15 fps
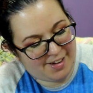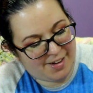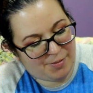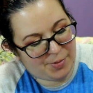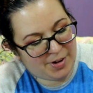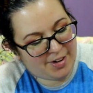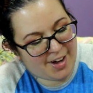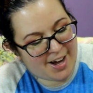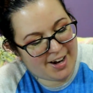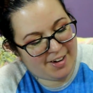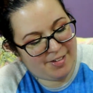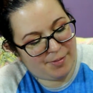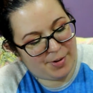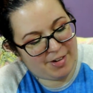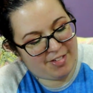We kind
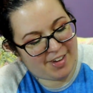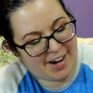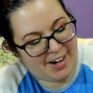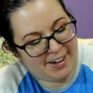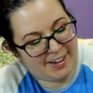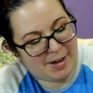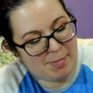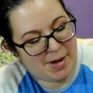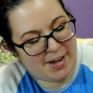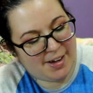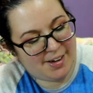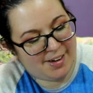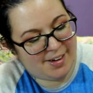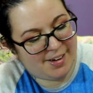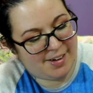of, we set a
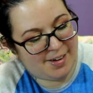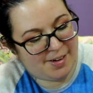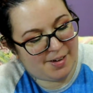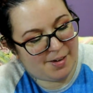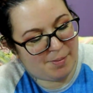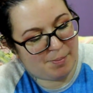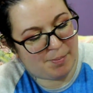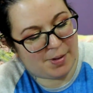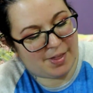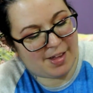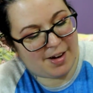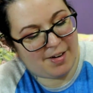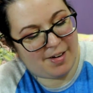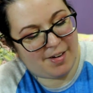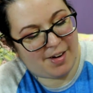limit, but
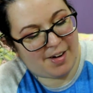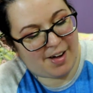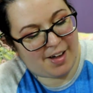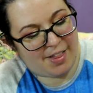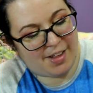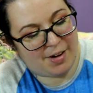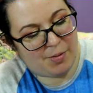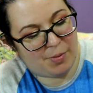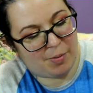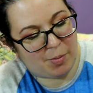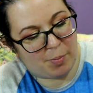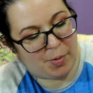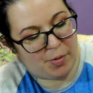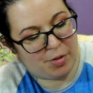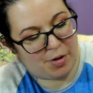then I think we were
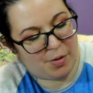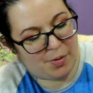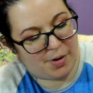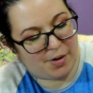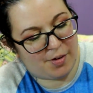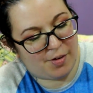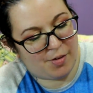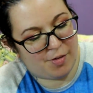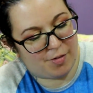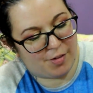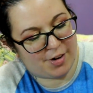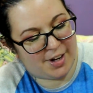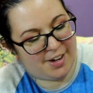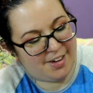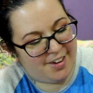both going over
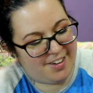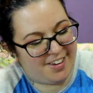it